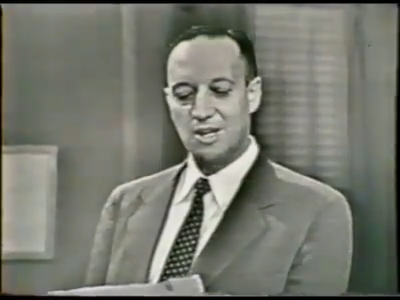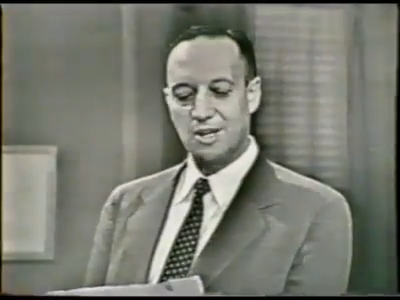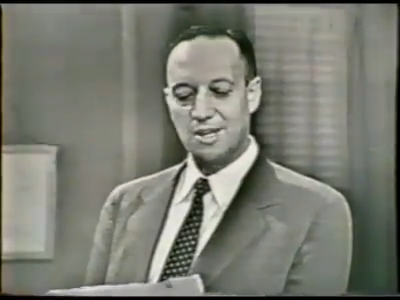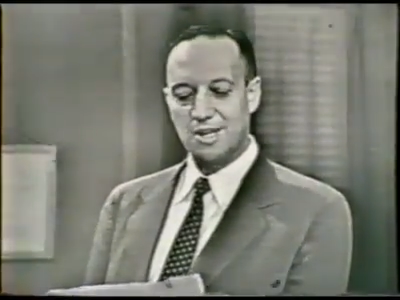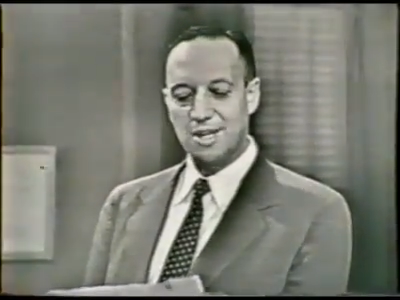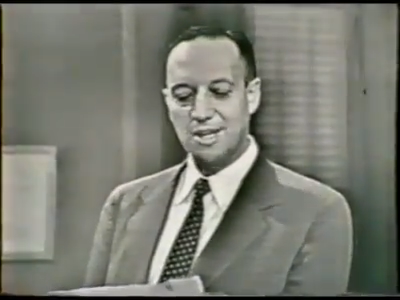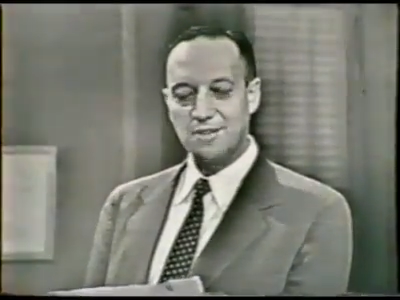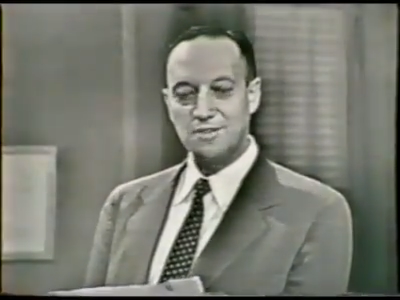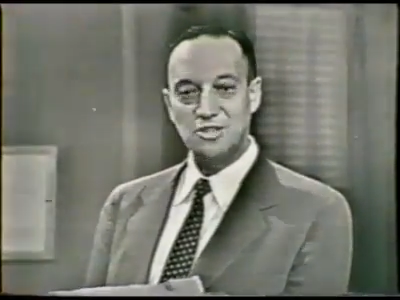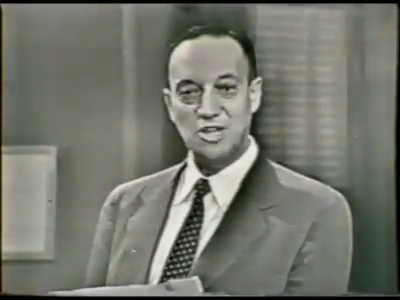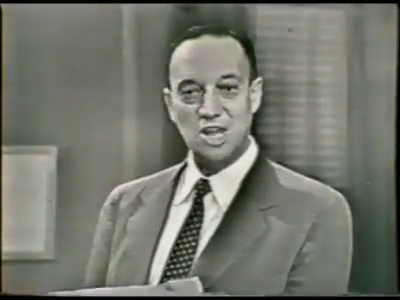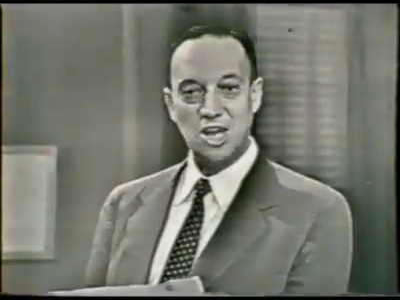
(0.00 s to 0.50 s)

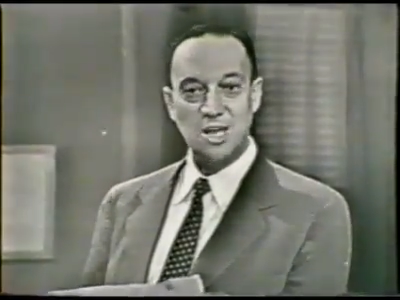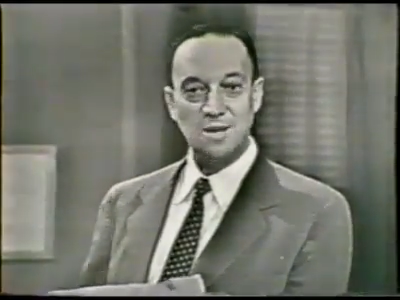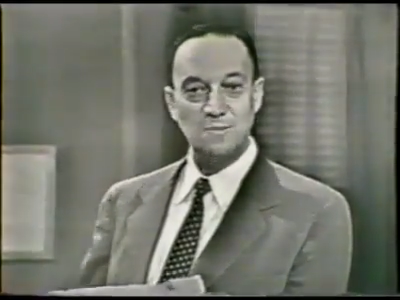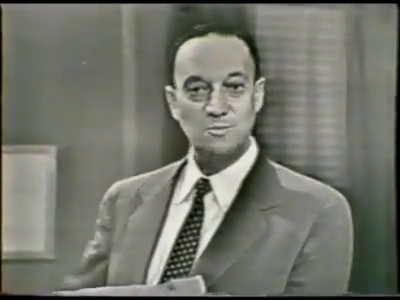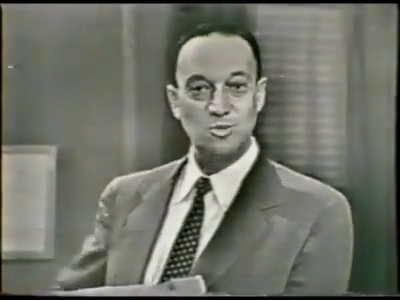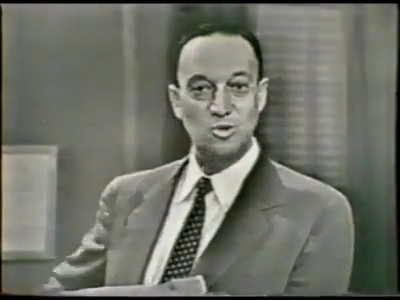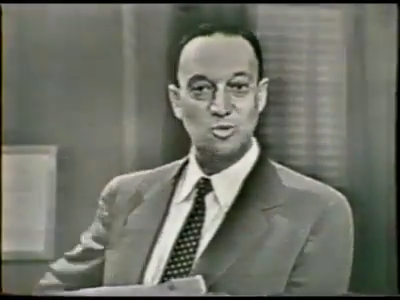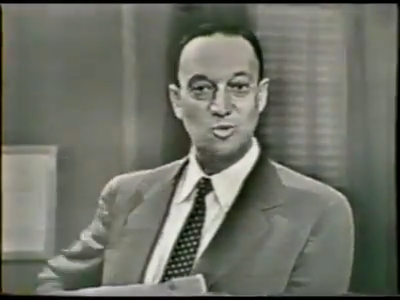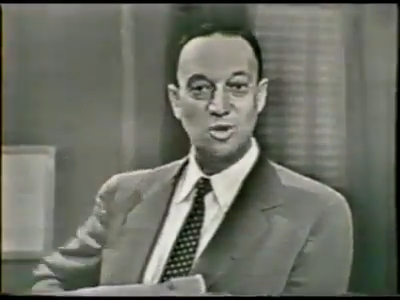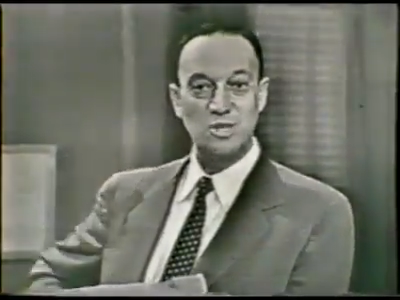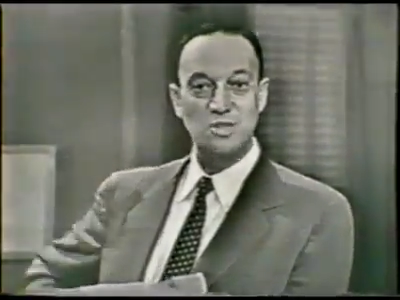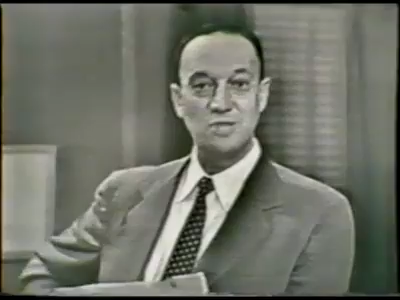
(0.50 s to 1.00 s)
King
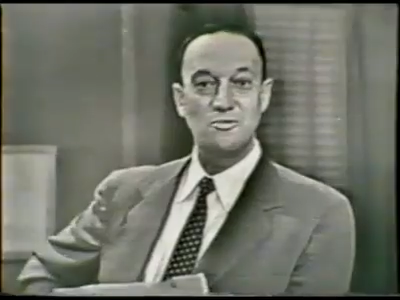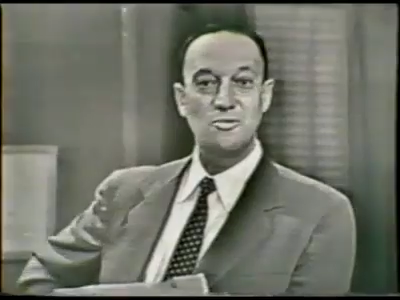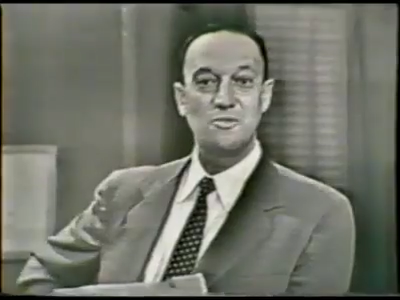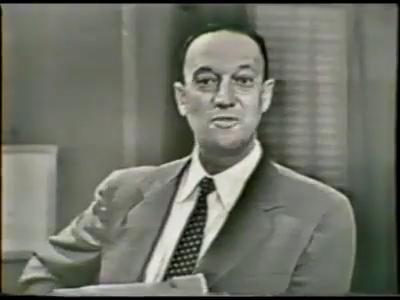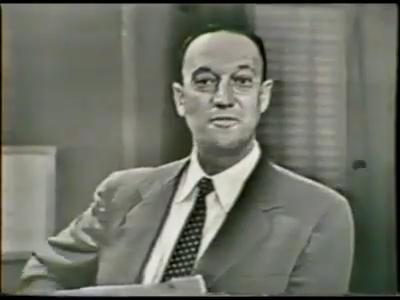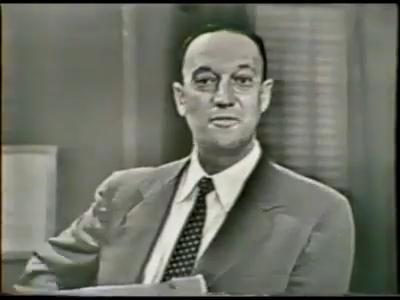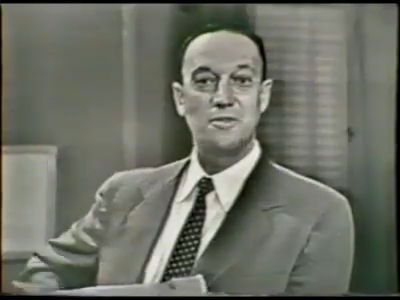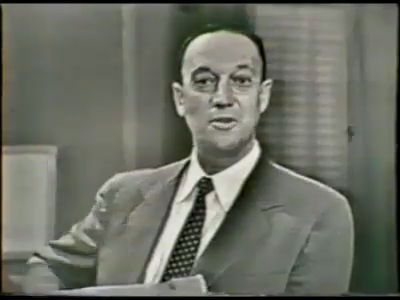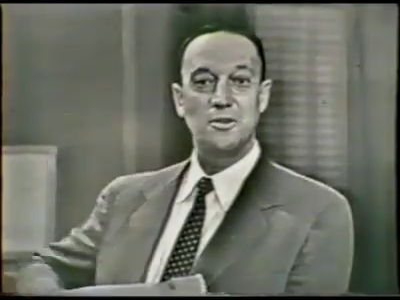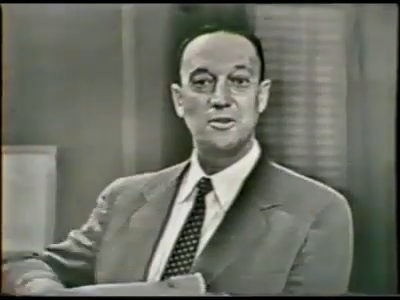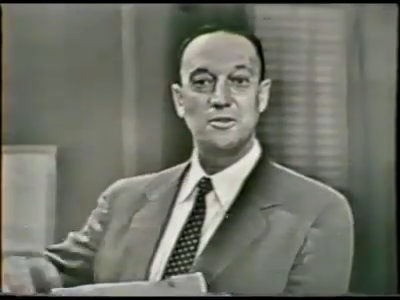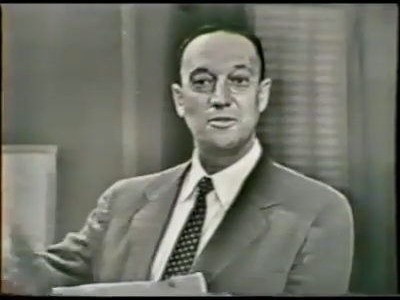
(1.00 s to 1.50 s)
James once
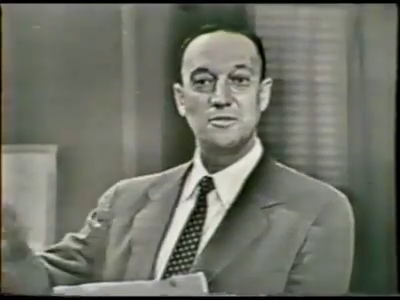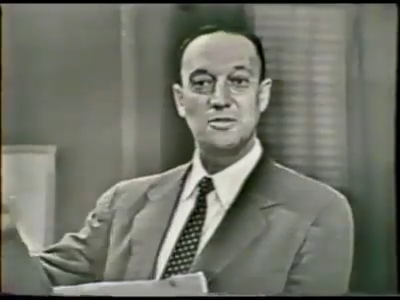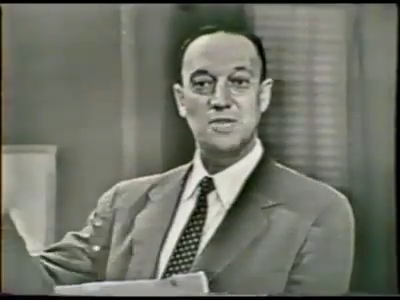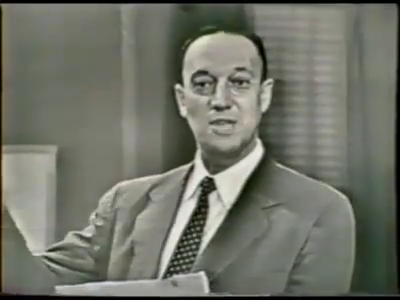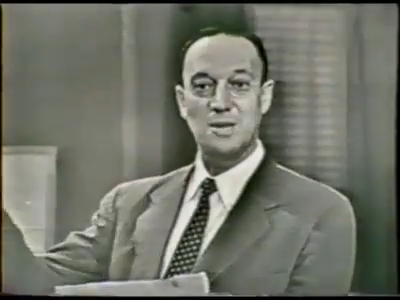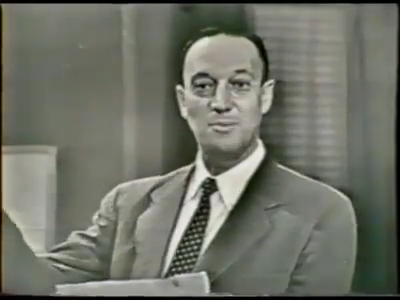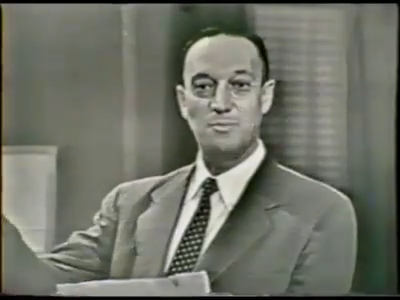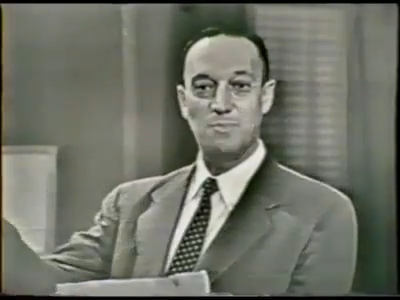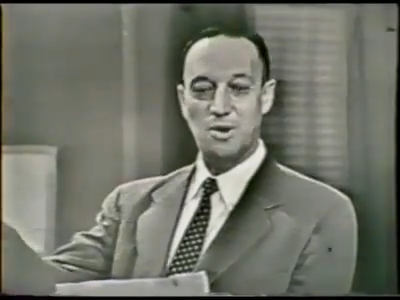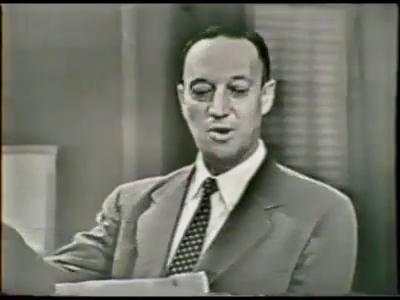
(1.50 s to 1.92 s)
referred to St.